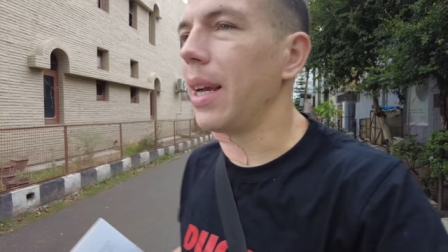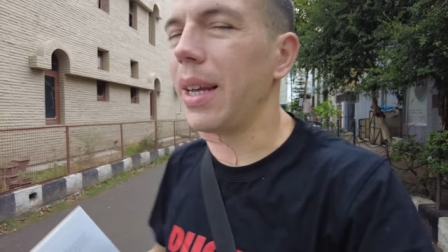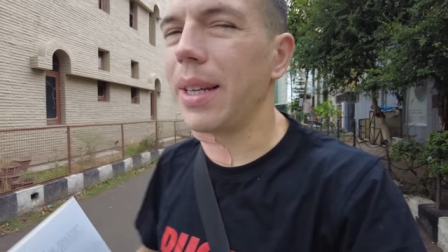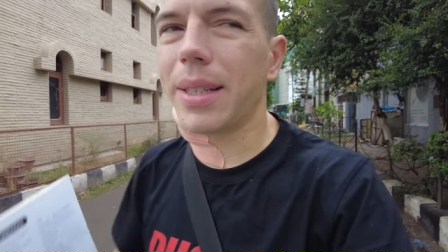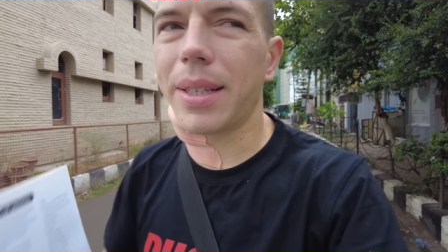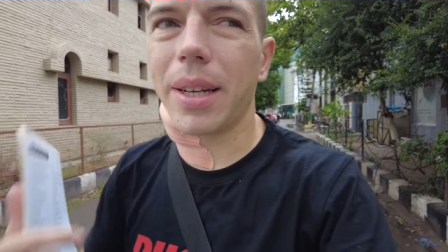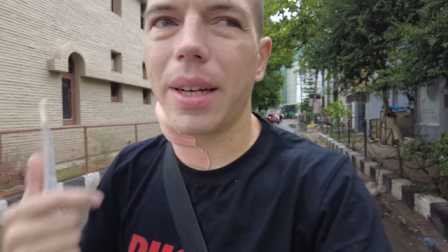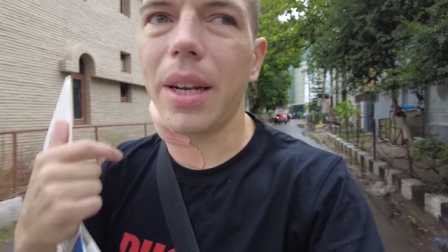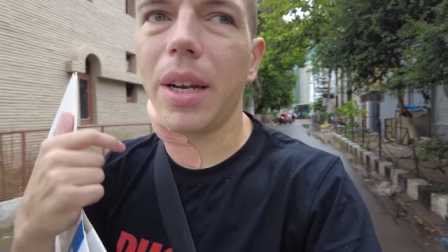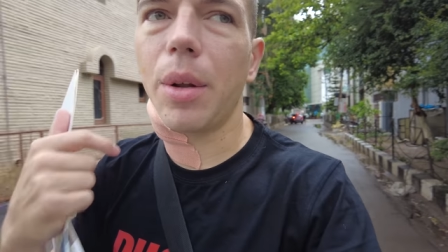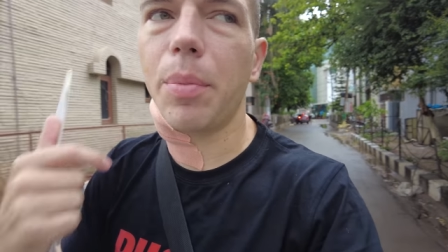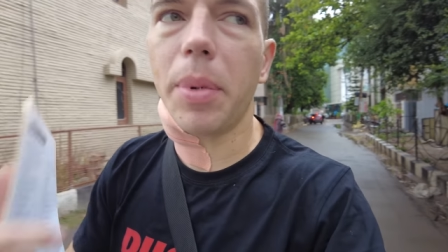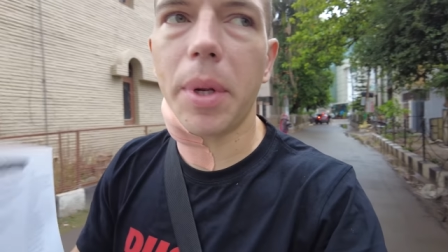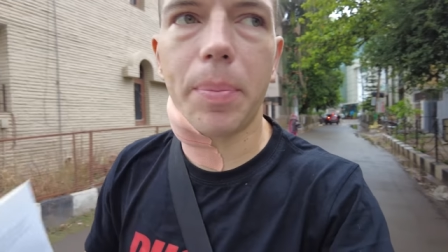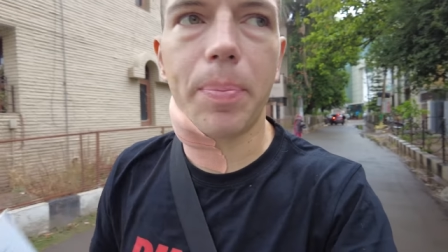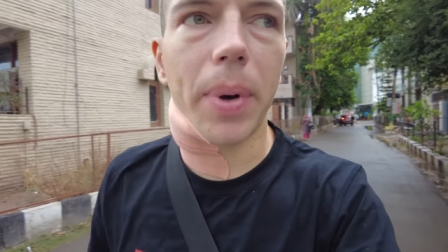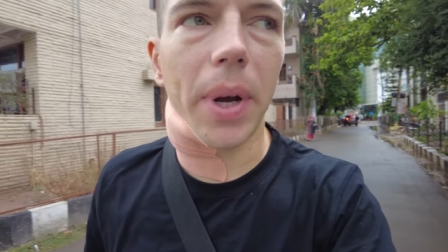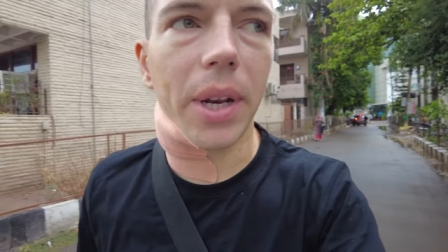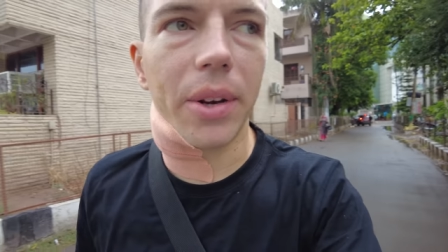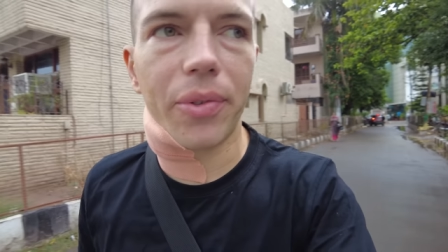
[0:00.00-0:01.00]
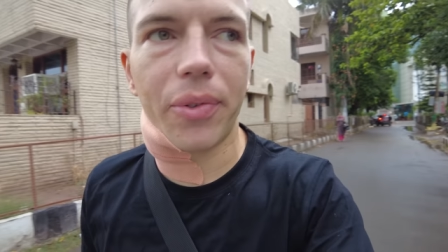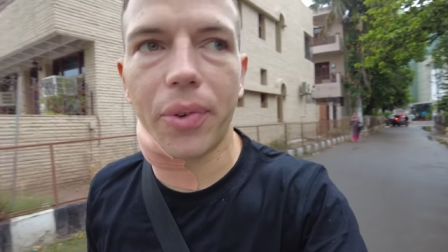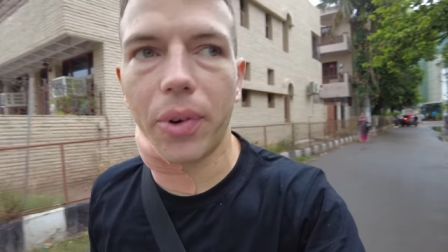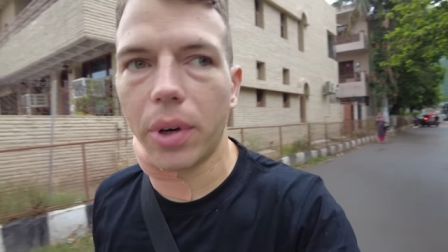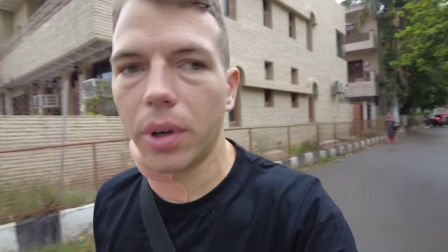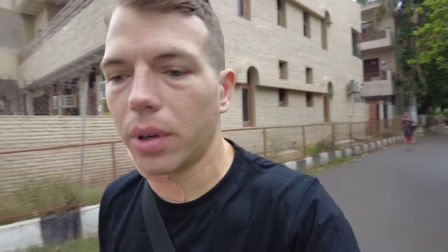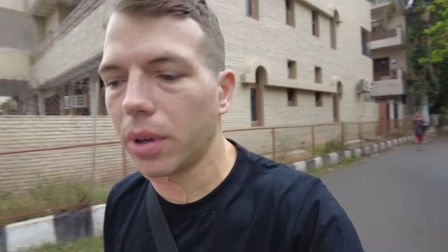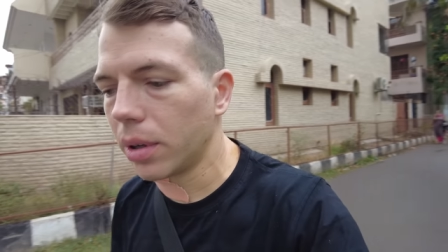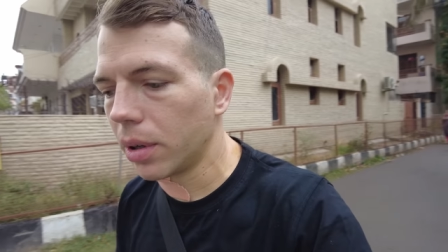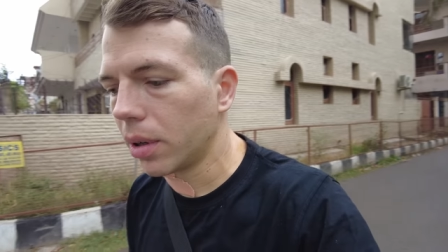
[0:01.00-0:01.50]
It's a little bit
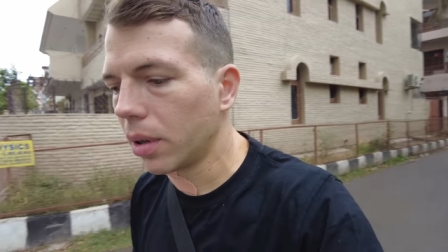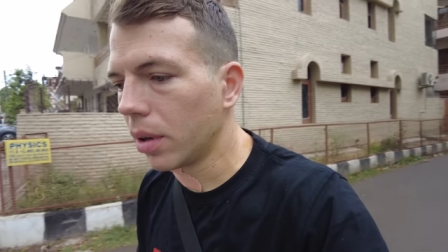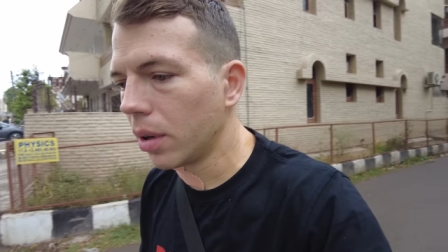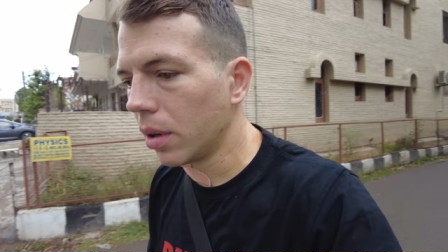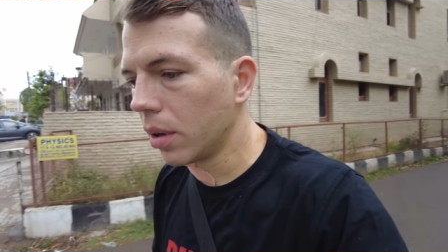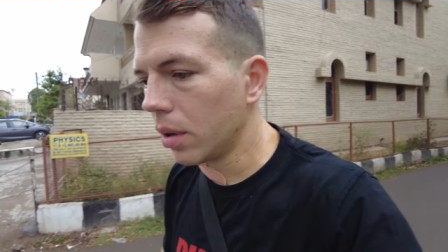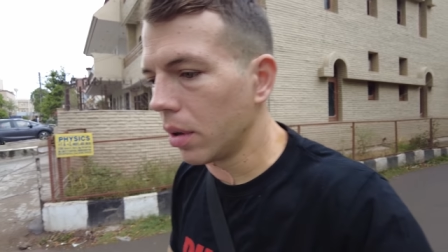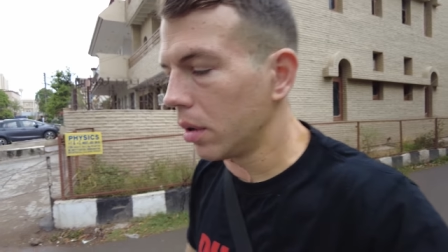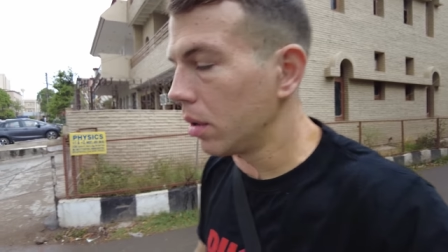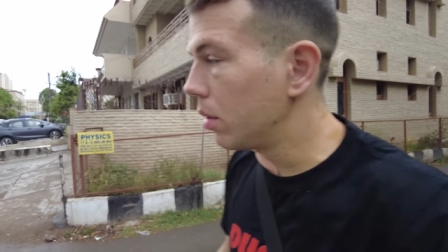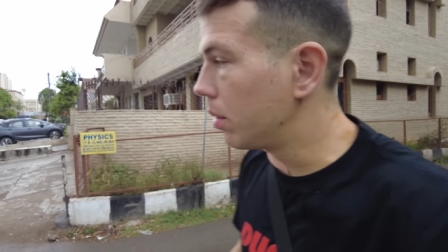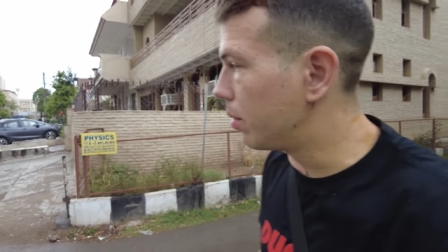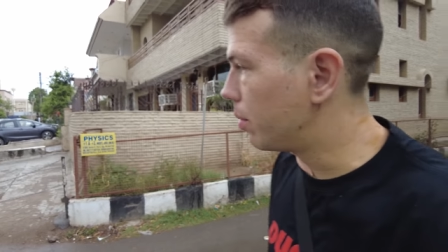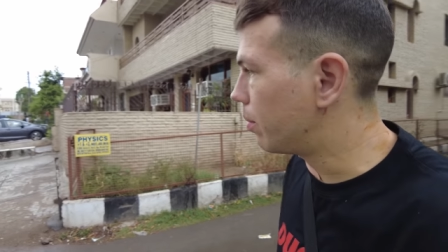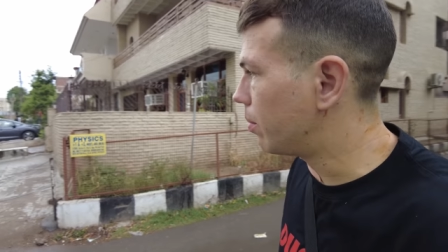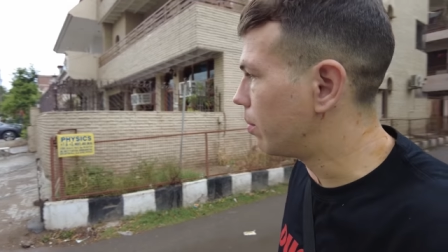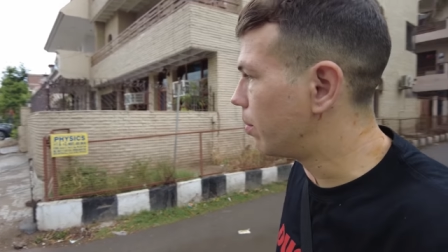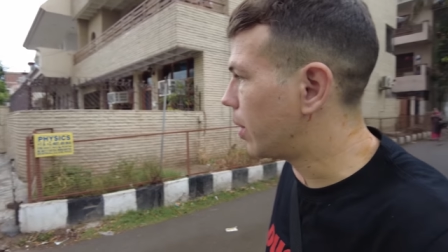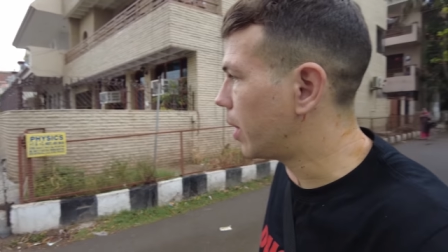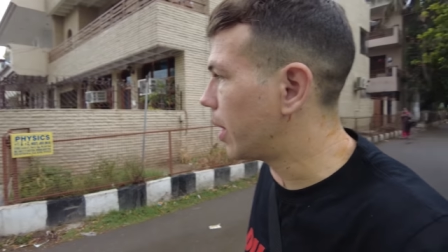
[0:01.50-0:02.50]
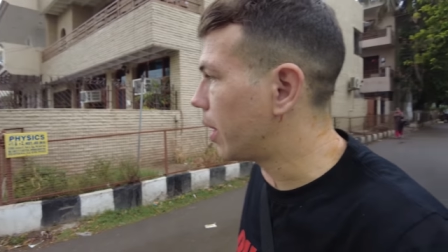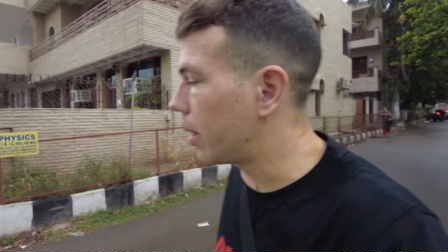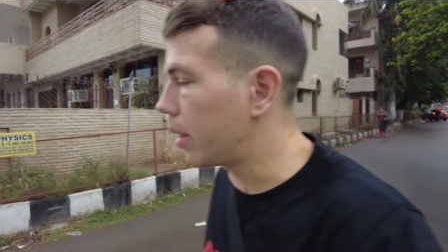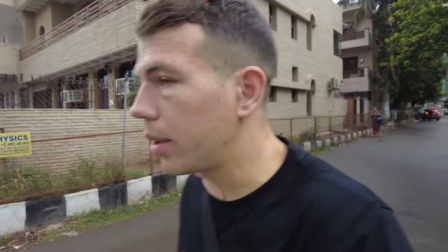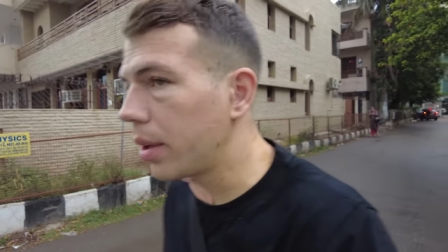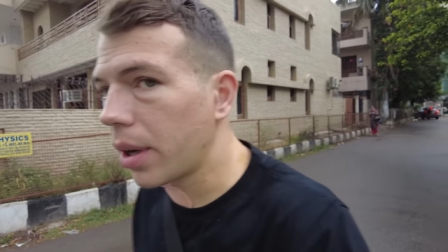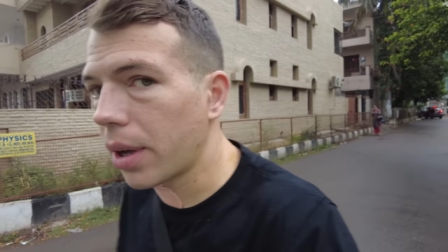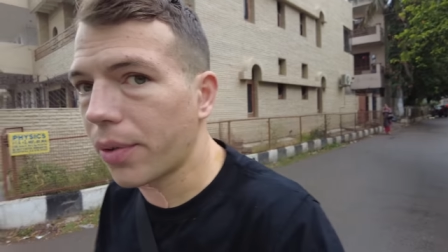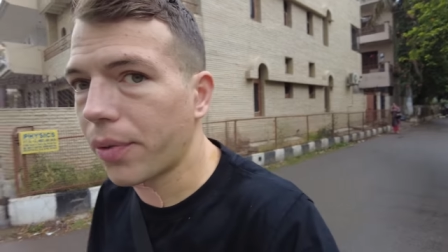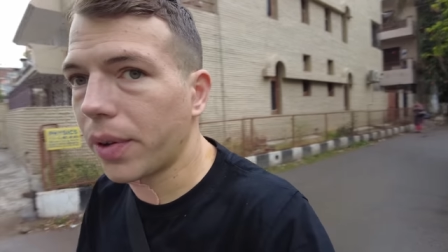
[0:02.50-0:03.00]
painful, but
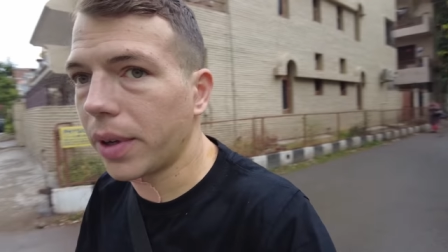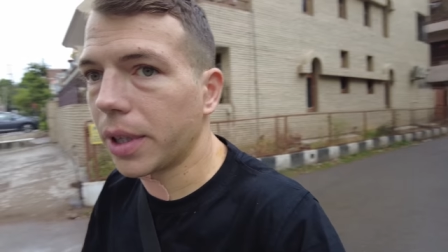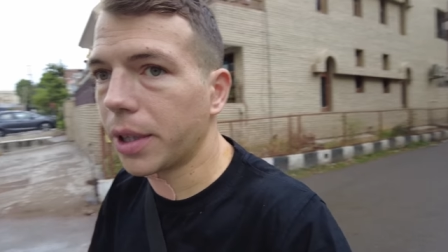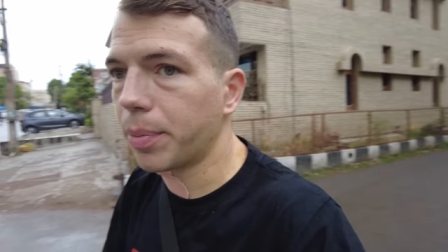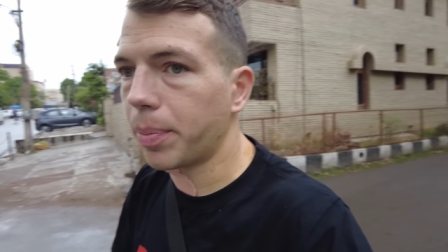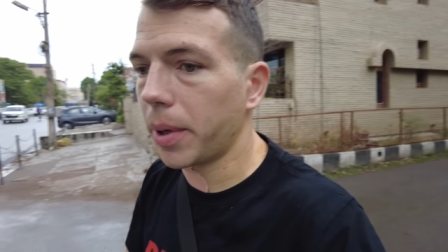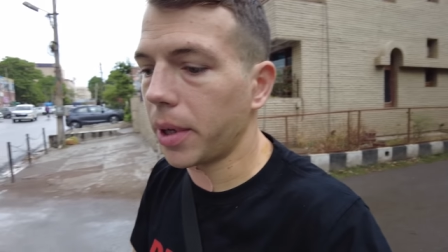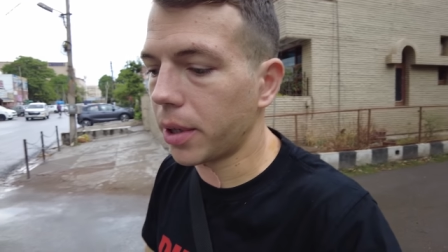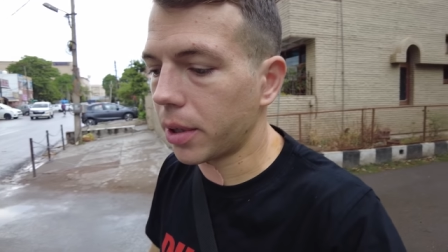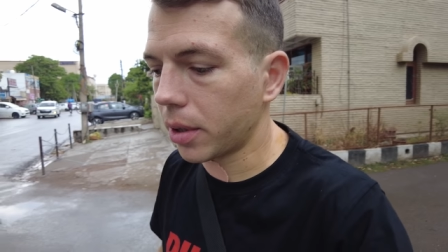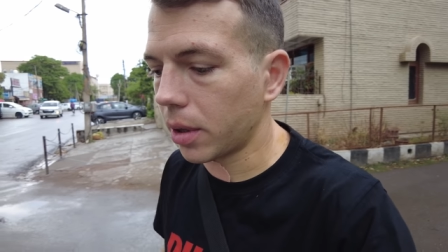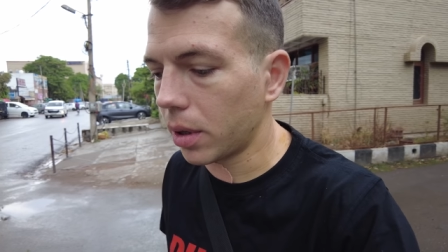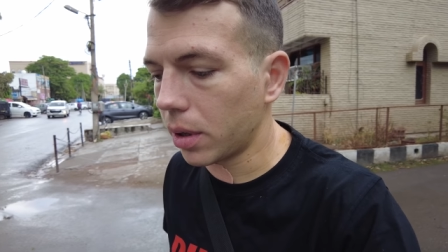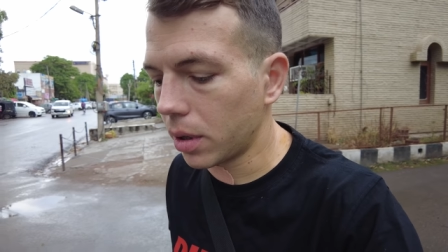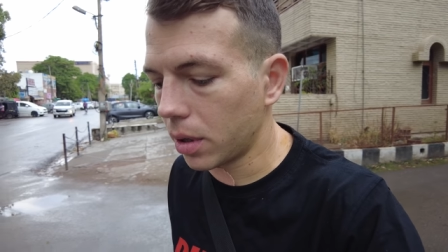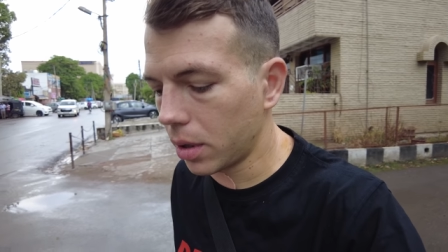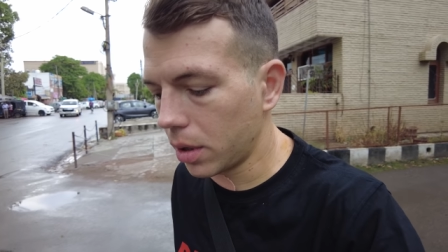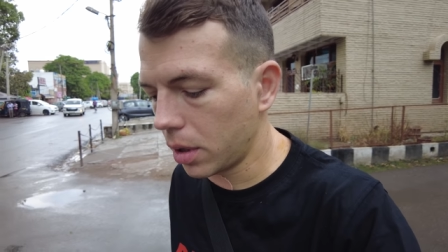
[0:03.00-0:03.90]
nothing special.